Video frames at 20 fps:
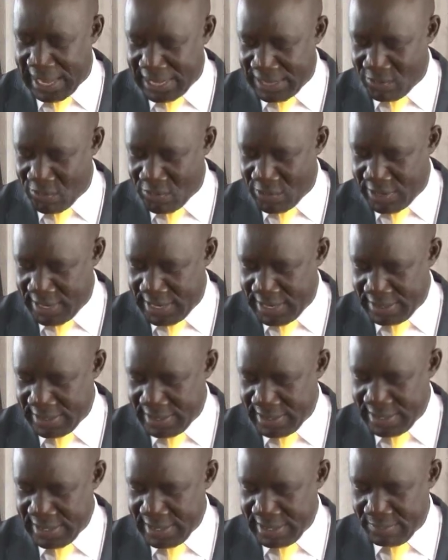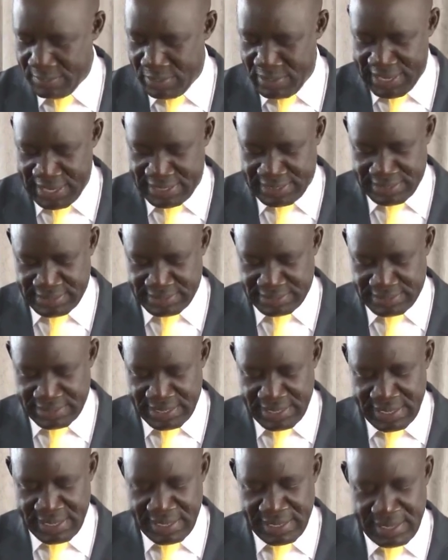early warning bulletins,
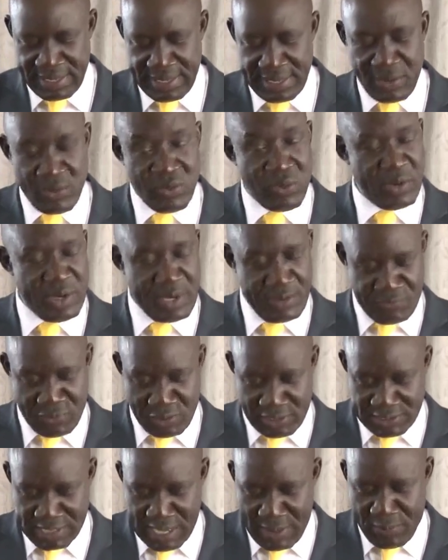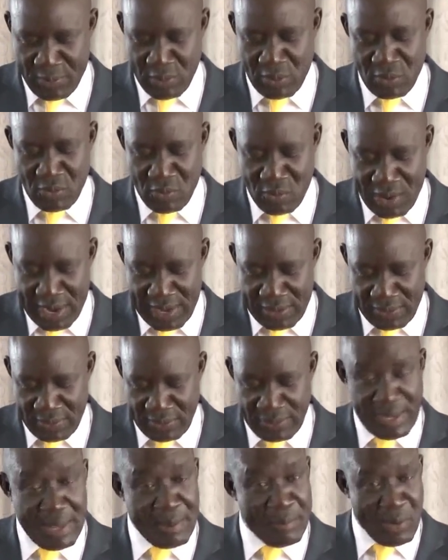including, for example,
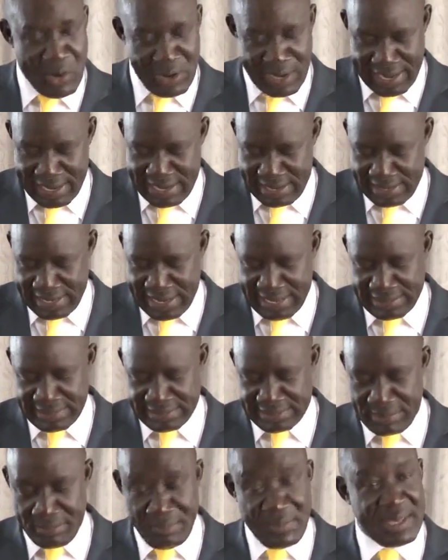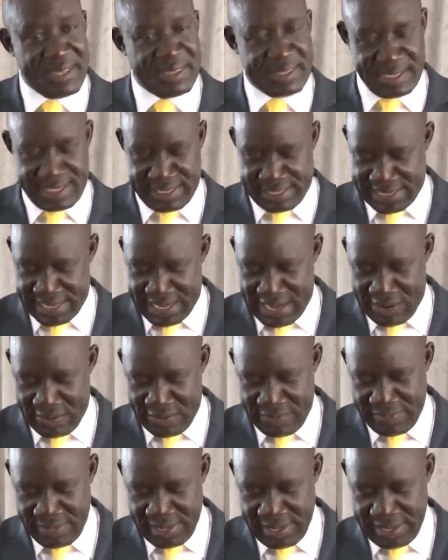the Ebola, that is a big threat
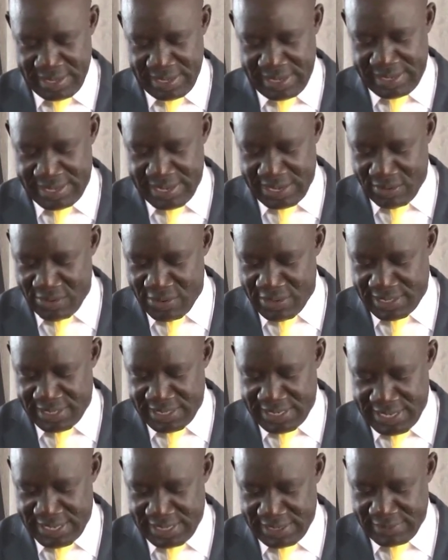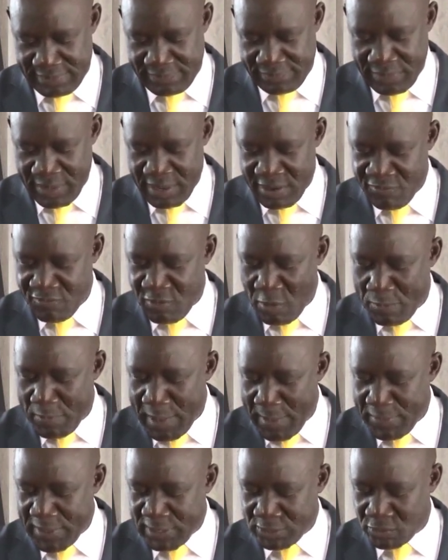now in the continent, for
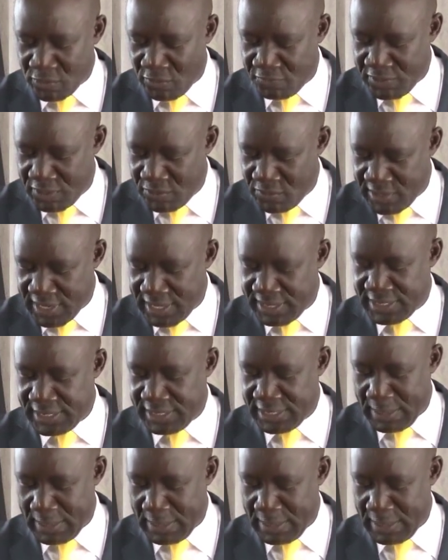purpose of educating